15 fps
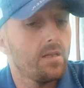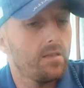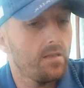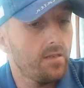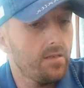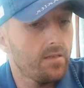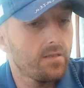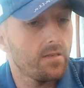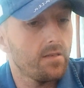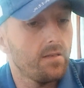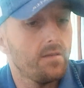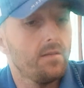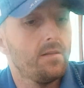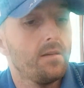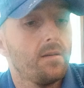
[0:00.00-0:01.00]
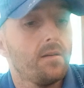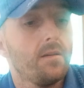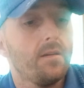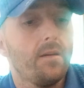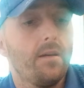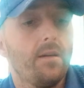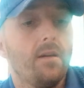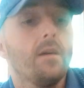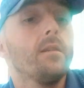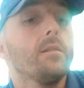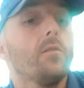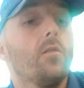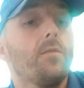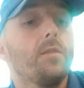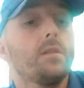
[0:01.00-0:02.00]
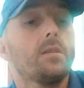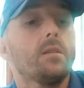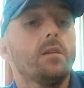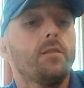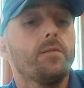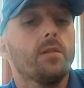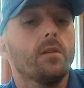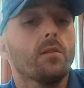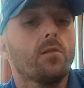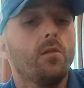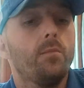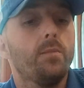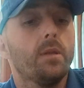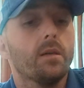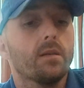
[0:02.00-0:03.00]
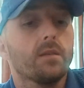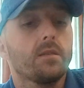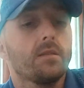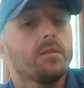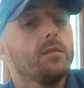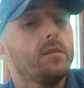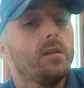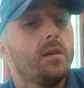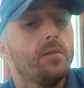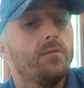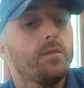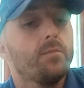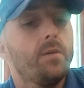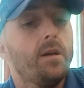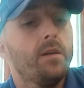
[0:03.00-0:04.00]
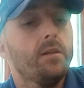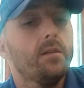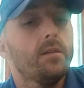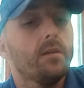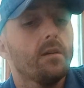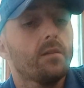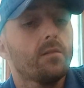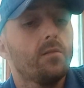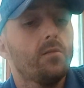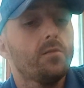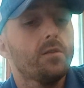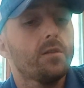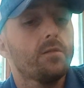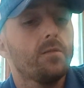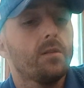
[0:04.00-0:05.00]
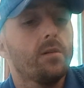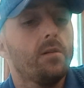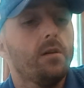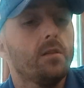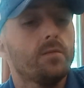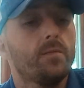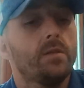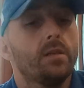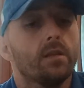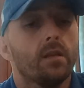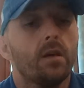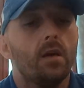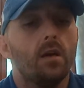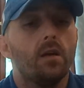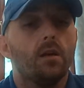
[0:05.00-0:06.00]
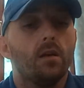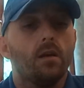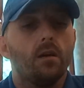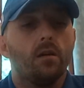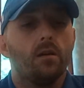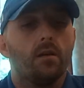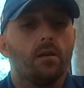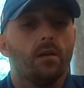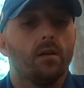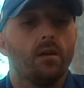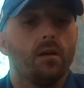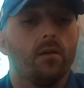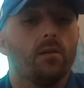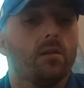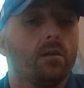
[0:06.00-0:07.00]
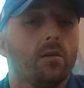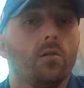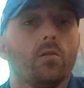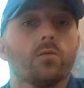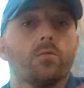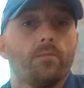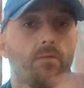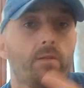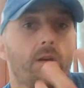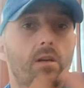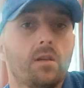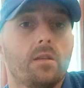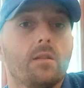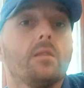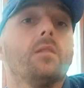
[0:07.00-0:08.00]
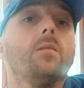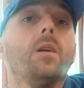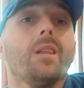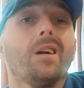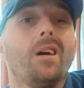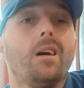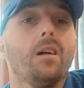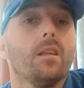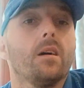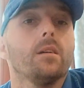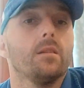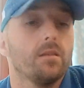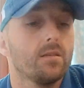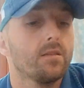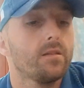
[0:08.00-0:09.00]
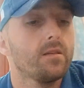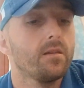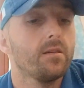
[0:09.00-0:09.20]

is in and of itself complex, with many enclosures and halls within it. Also, where the Valhalla is,